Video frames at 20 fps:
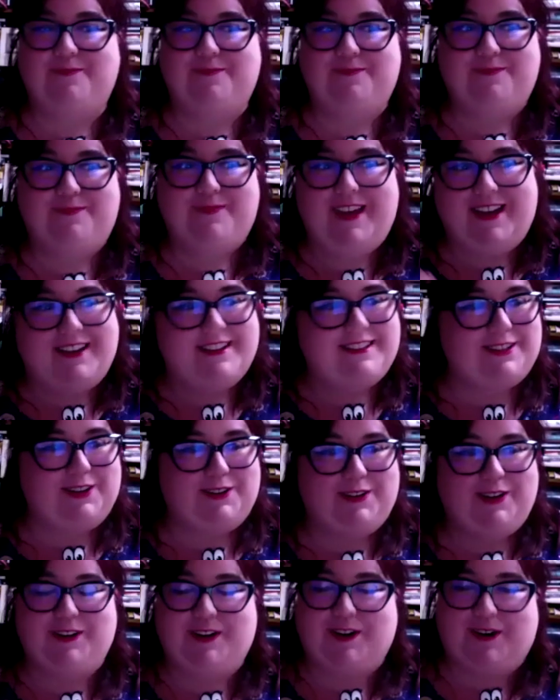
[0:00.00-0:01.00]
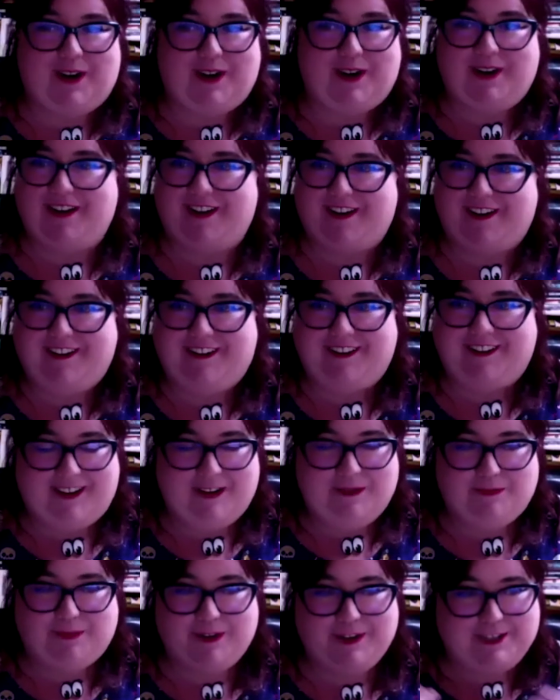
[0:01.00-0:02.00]
Yeah, so no, I
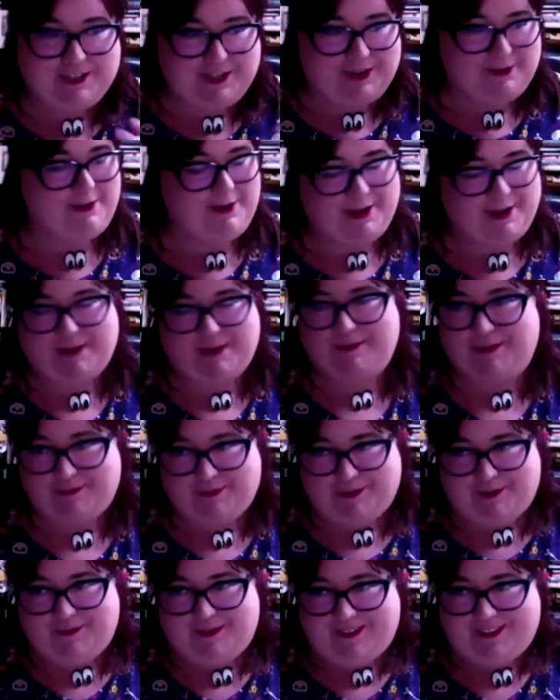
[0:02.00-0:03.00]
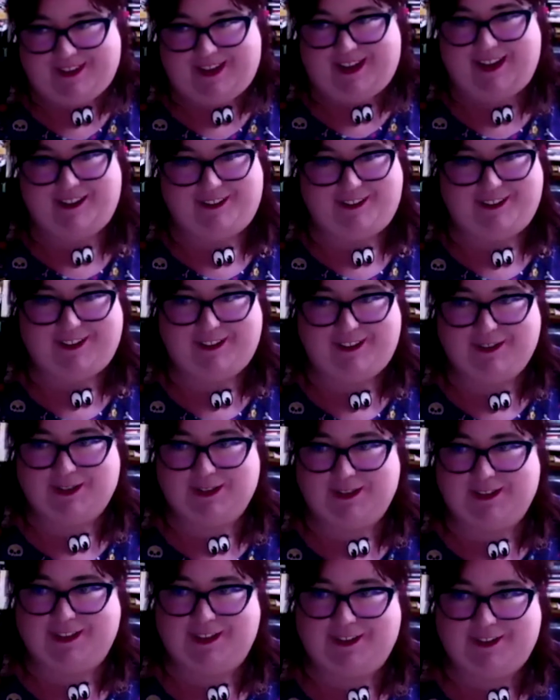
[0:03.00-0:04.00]
appreciate where you're coming from with that, and I
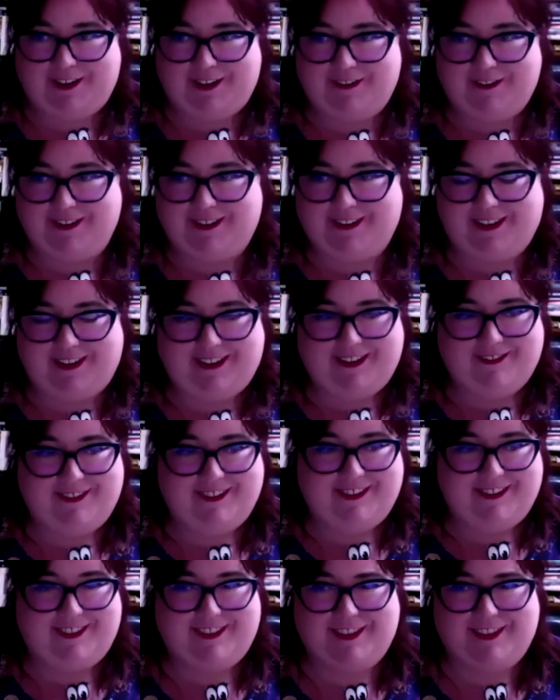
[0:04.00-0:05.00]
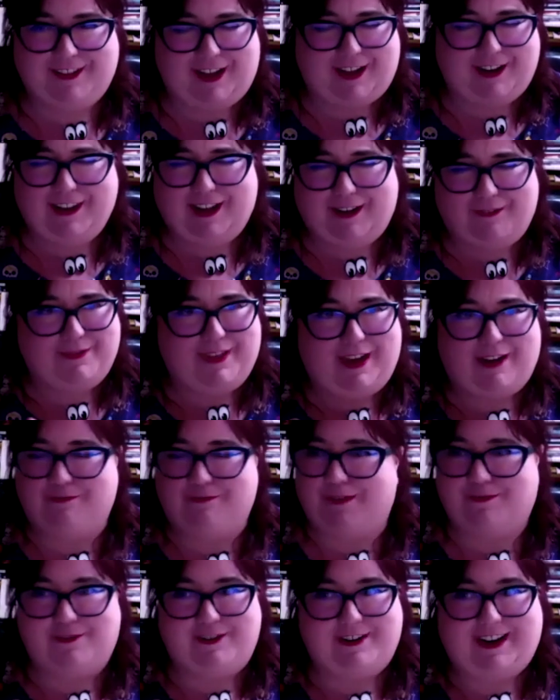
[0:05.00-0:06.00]
totally agree with that. I love that
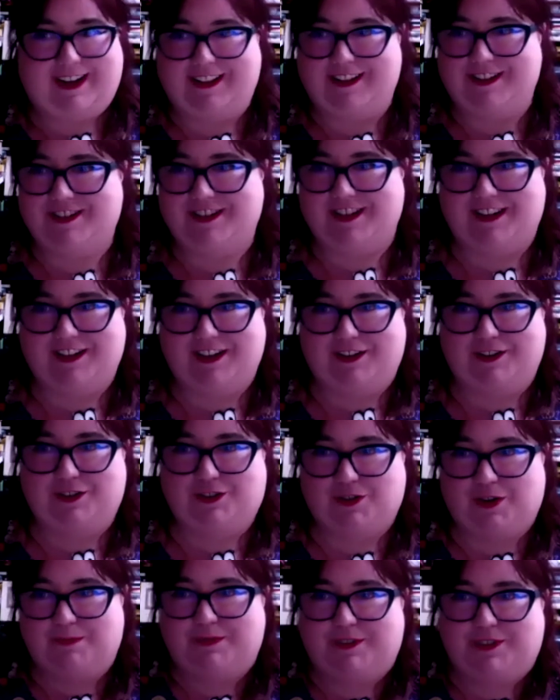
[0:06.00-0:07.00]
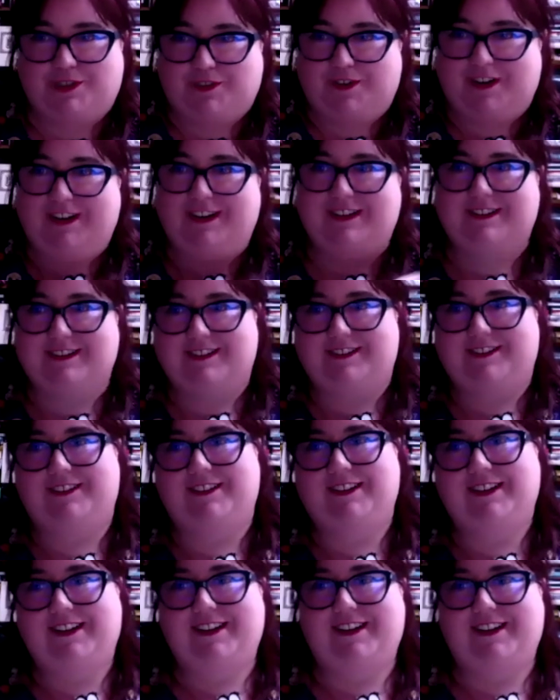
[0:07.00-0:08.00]
river analogy, you know, tributaries and
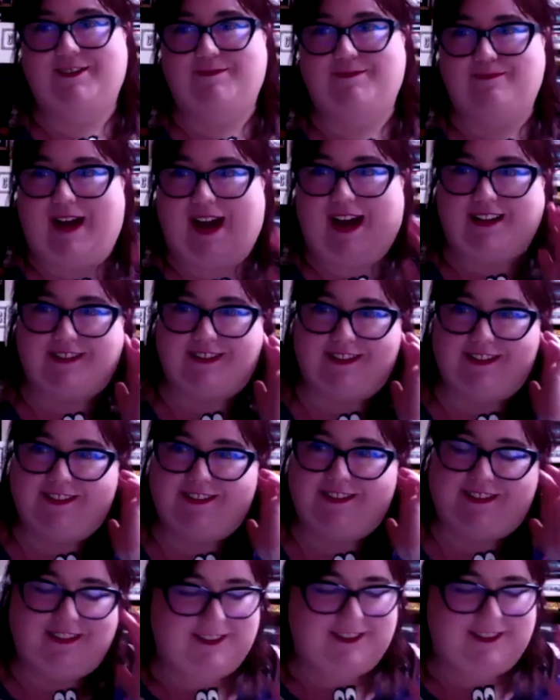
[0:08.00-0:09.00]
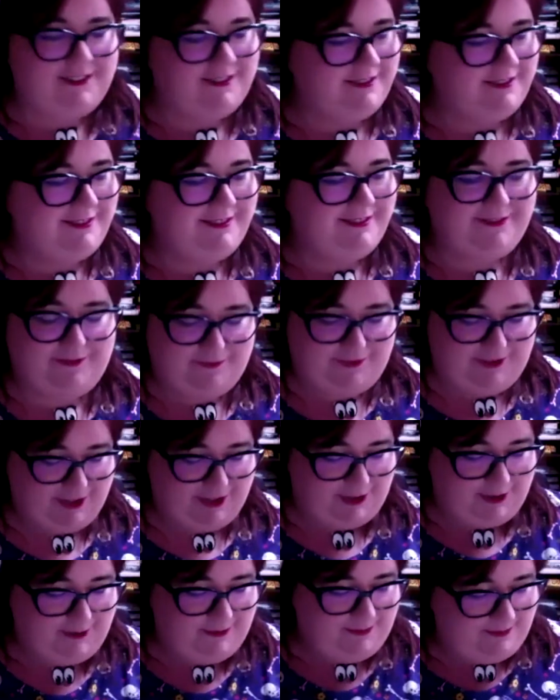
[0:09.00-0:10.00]
hazards and, you
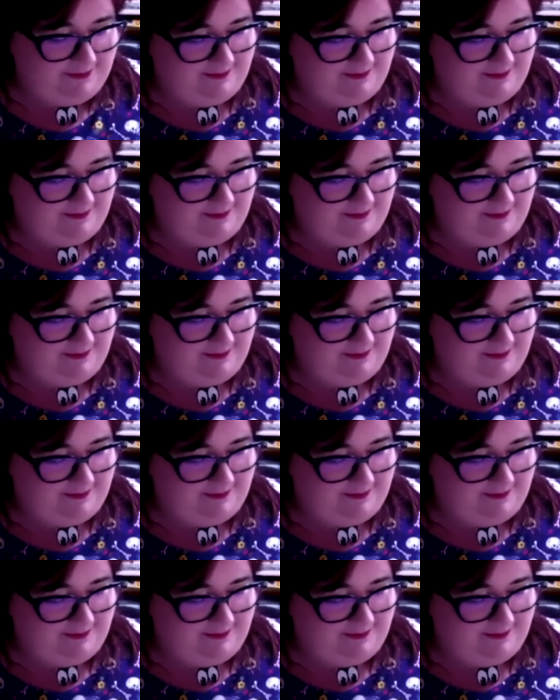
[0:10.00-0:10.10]
know,